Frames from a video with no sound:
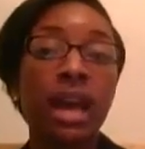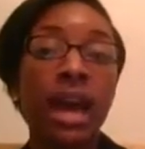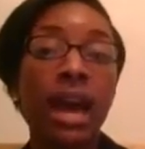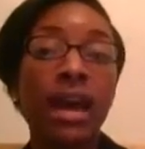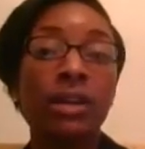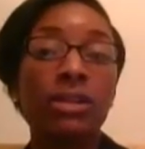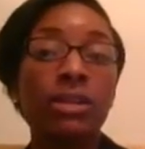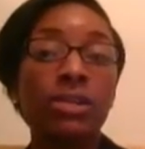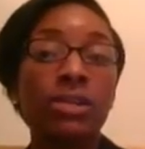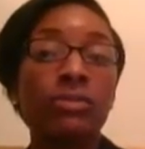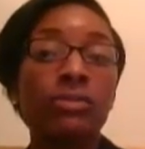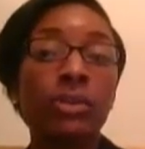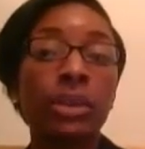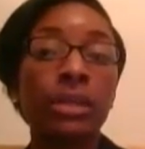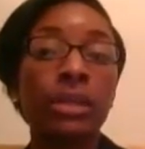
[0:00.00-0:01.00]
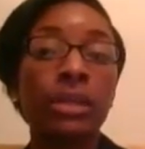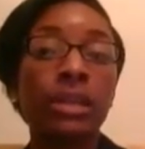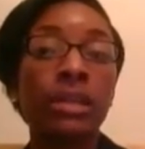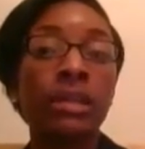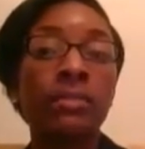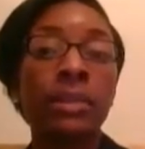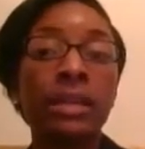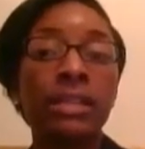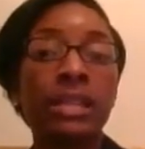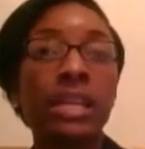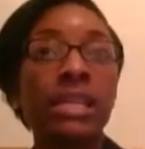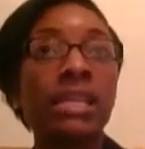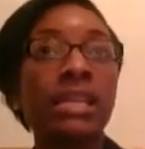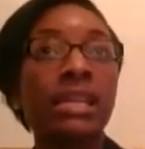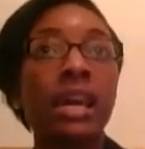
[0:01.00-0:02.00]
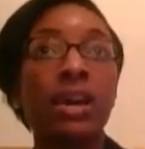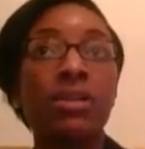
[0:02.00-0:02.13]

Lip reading: how to avoid them, maintaining